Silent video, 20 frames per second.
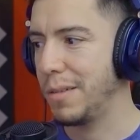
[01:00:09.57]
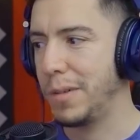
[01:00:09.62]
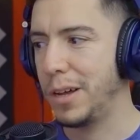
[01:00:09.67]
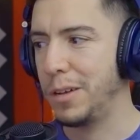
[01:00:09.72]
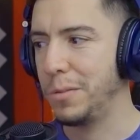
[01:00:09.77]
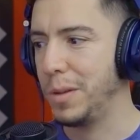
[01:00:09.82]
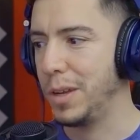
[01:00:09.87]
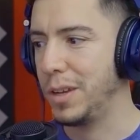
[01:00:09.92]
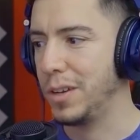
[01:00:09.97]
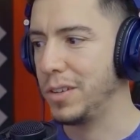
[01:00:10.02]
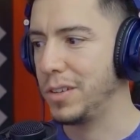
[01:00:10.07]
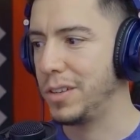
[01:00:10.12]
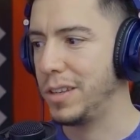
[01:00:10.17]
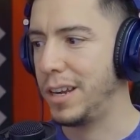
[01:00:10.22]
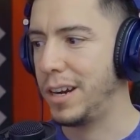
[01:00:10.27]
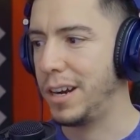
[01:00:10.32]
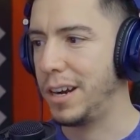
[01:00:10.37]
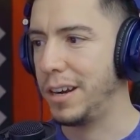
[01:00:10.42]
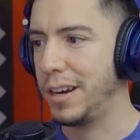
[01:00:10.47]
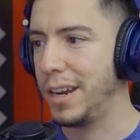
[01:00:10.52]
them out, because
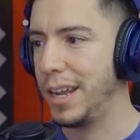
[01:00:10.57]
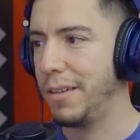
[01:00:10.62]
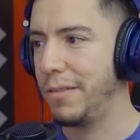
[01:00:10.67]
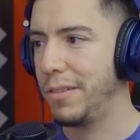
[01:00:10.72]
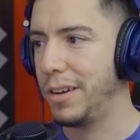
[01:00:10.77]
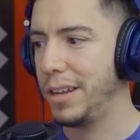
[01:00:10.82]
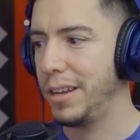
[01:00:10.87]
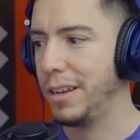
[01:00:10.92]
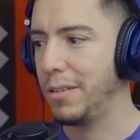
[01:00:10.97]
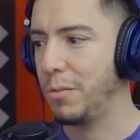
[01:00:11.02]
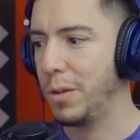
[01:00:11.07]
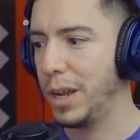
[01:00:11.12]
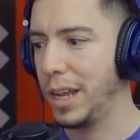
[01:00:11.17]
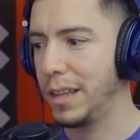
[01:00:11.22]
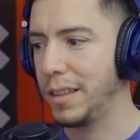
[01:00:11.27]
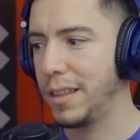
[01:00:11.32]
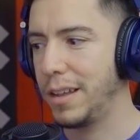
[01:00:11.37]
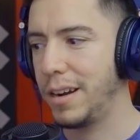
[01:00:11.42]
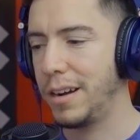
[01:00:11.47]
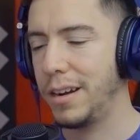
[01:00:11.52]
they're every
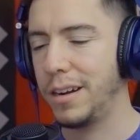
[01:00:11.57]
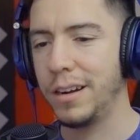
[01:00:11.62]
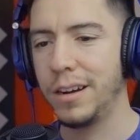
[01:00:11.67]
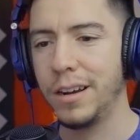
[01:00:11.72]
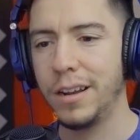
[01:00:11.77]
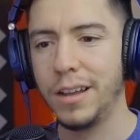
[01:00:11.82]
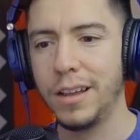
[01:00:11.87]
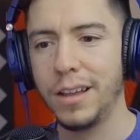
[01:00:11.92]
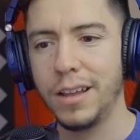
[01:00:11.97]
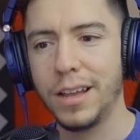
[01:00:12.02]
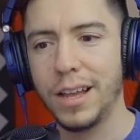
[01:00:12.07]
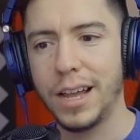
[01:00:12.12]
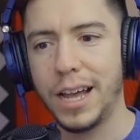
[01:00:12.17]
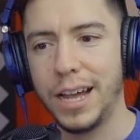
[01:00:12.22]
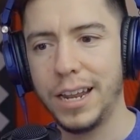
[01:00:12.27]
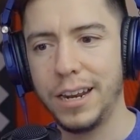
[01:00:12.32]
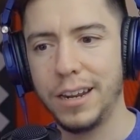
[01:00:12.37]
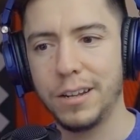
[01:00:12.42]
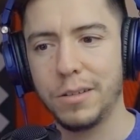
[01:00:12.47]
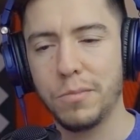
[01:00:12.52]
week they're
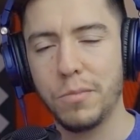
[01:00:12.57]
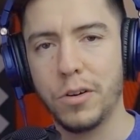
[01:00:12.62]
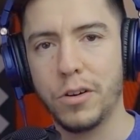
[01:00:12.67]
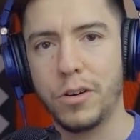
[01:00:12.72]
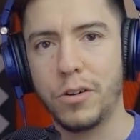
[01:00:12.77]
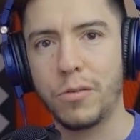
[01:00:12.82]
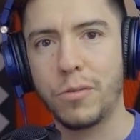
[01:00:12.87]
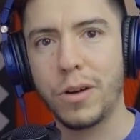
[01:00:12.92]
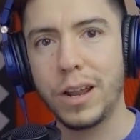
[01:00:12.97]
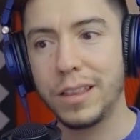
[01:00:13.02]
added more